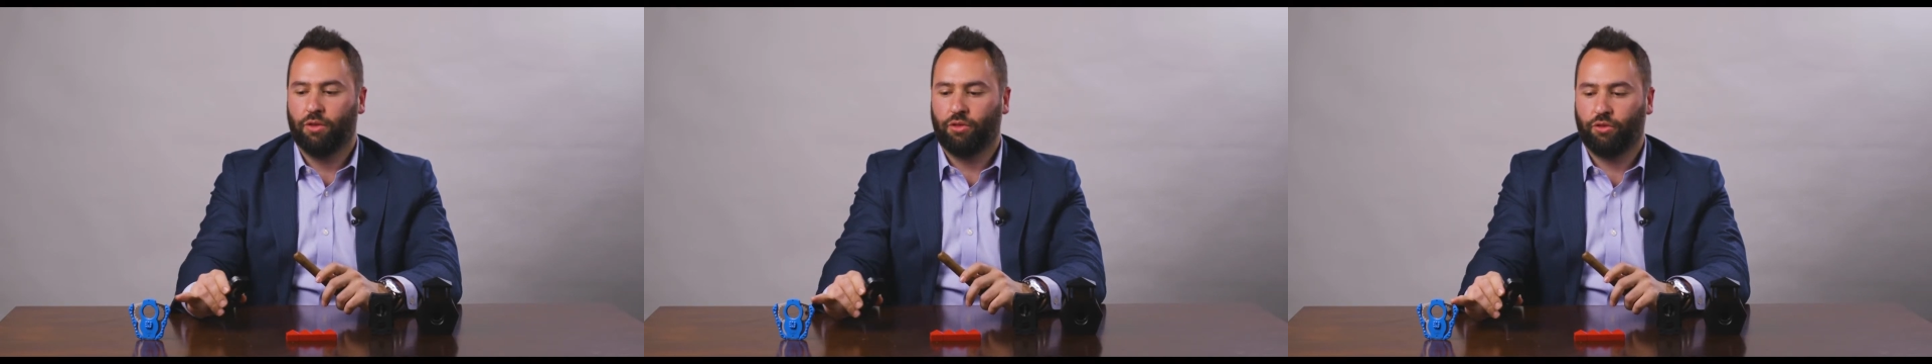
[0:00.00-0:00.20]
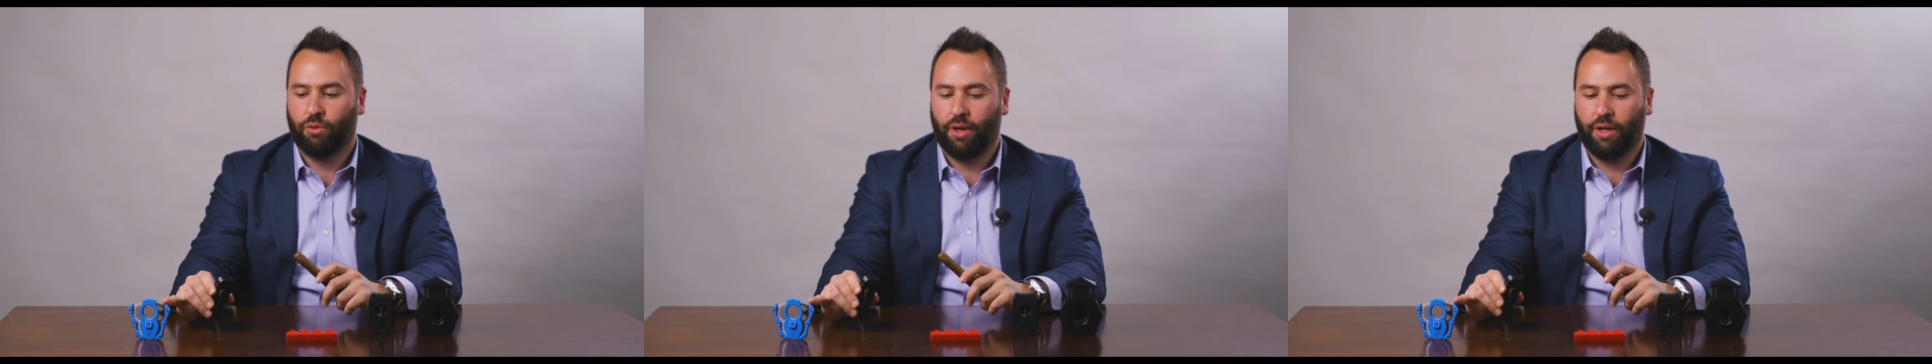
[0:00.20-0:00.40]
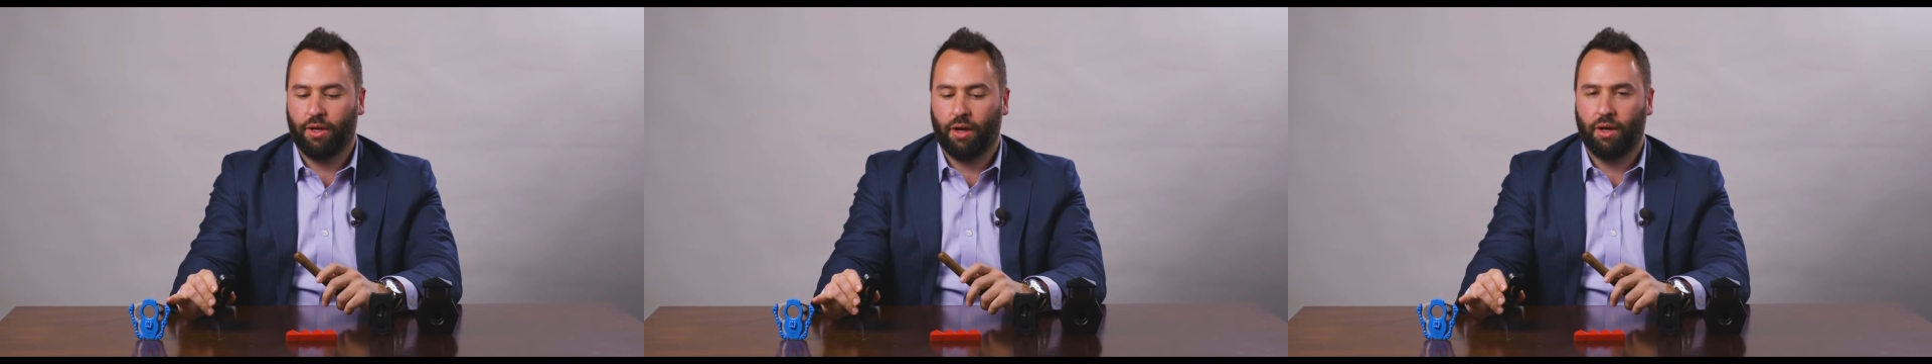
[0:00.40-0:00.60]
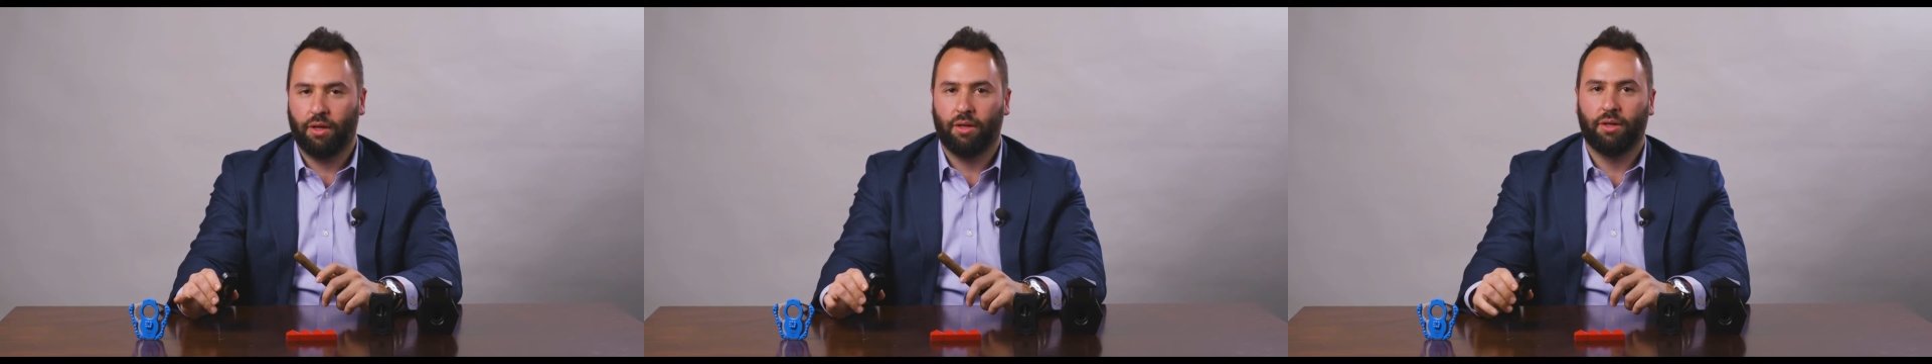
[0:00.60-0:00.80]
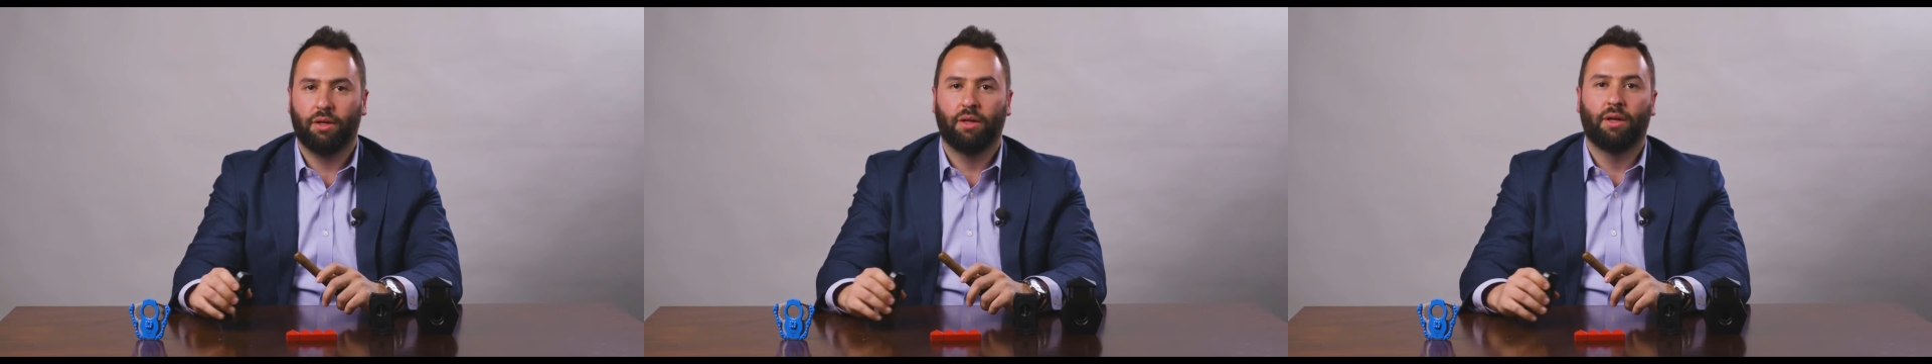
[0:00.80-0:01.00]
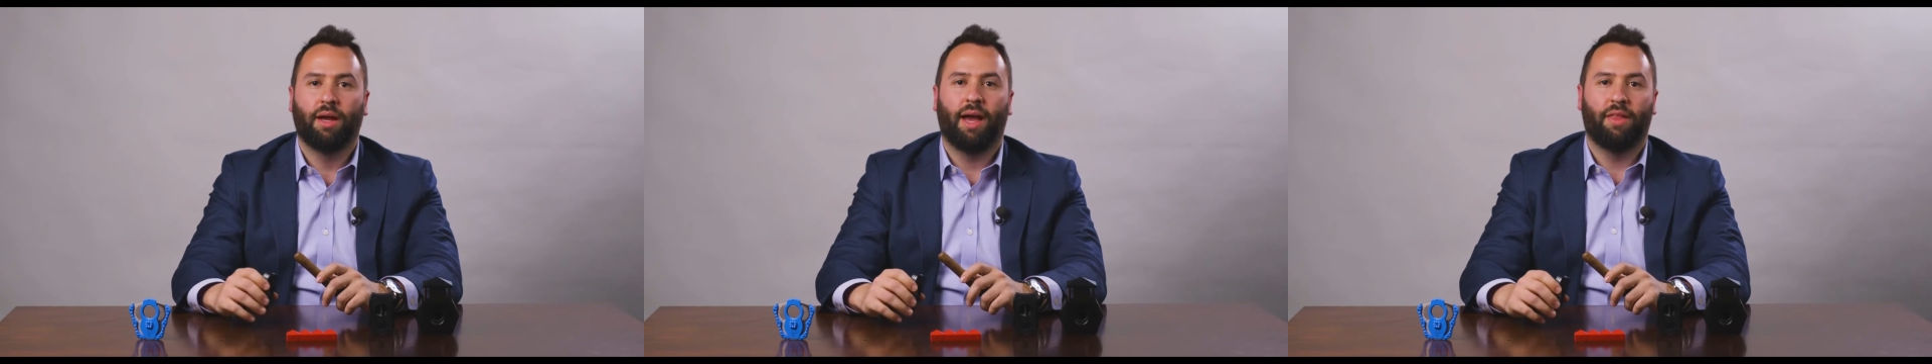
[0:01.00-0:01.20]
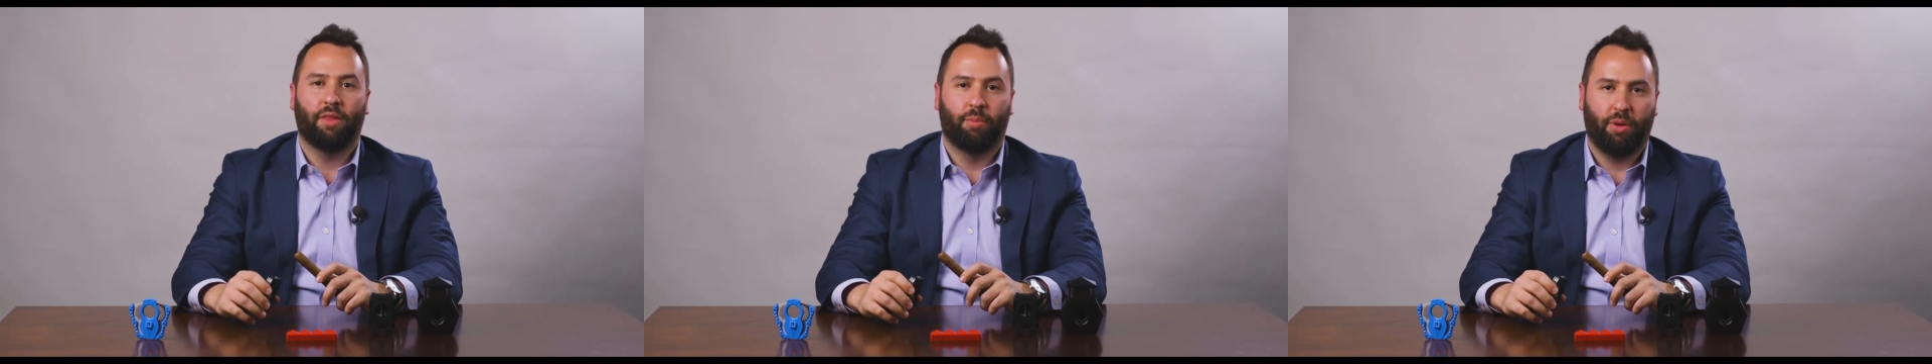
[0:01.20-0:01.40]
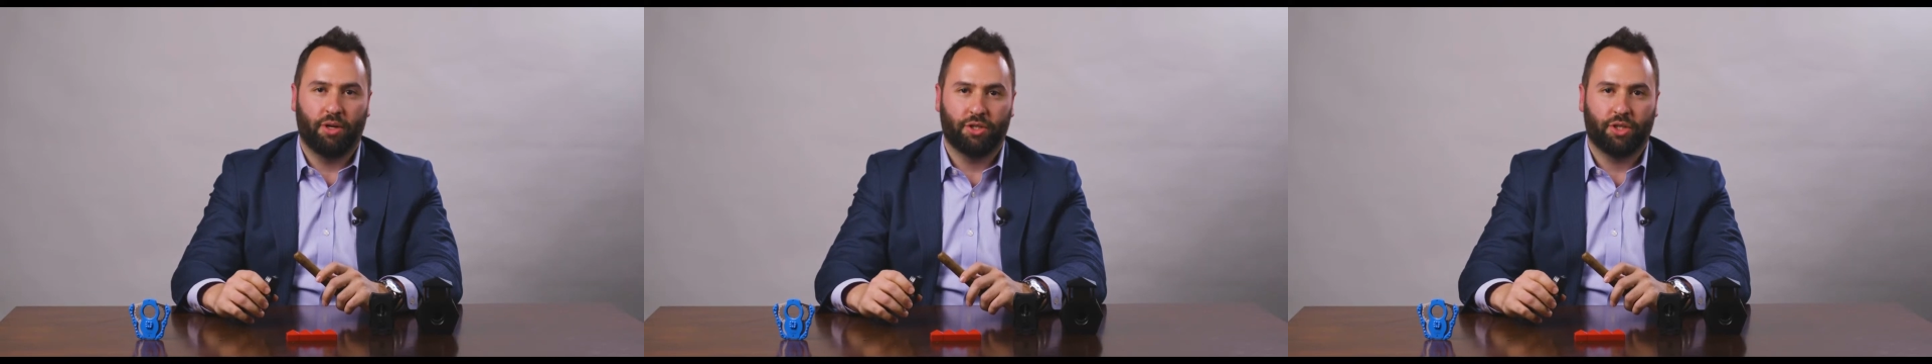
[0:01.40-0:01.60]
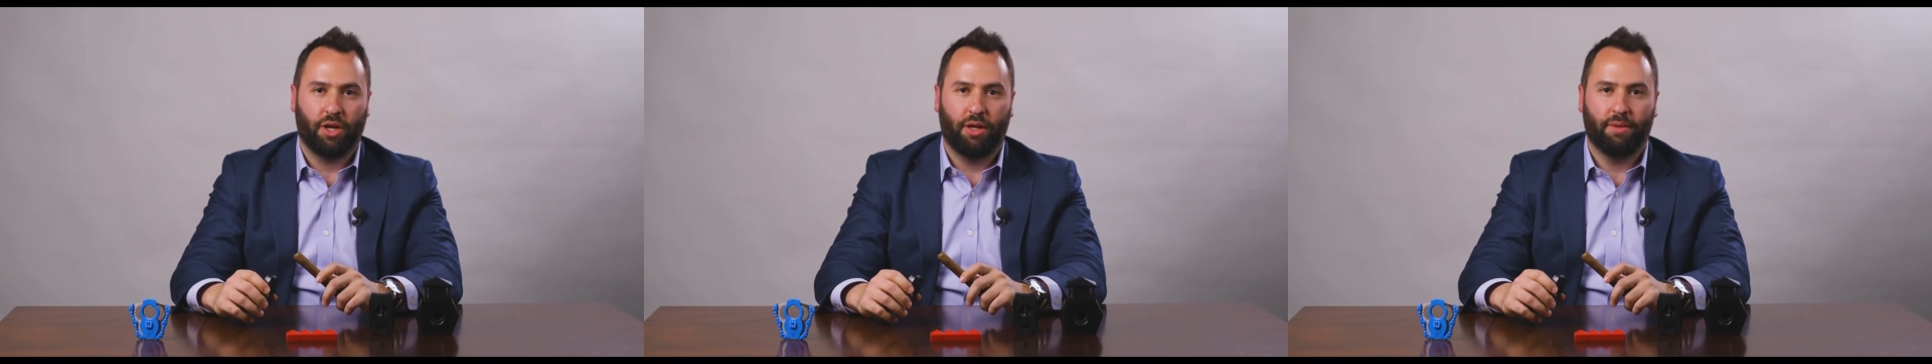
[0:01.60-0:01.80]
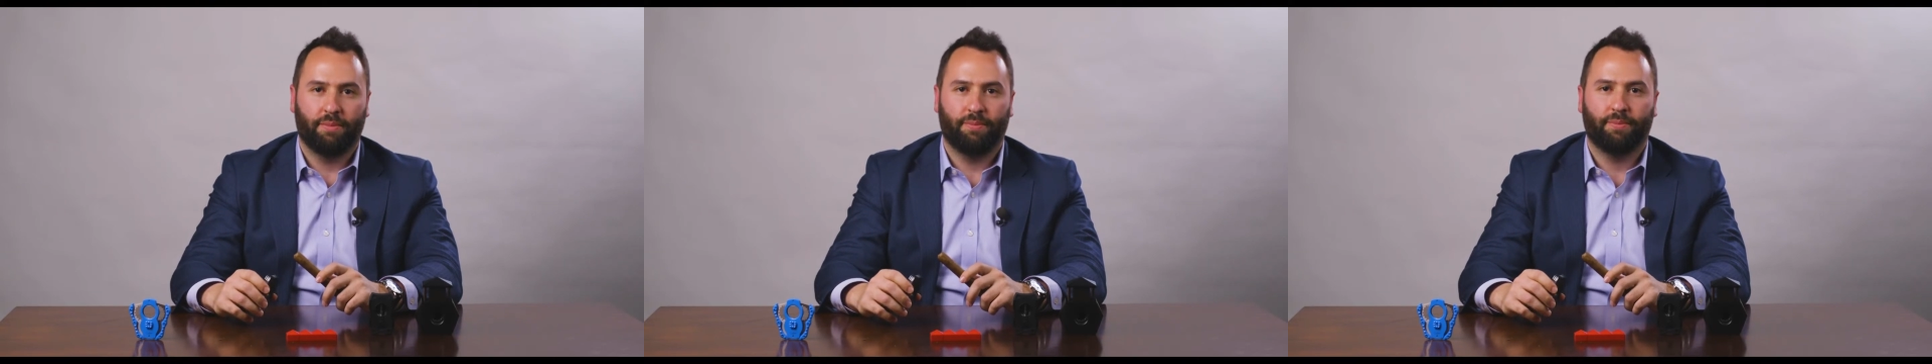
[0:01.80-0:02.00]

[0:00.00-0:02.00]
straight cut, and the punch cut.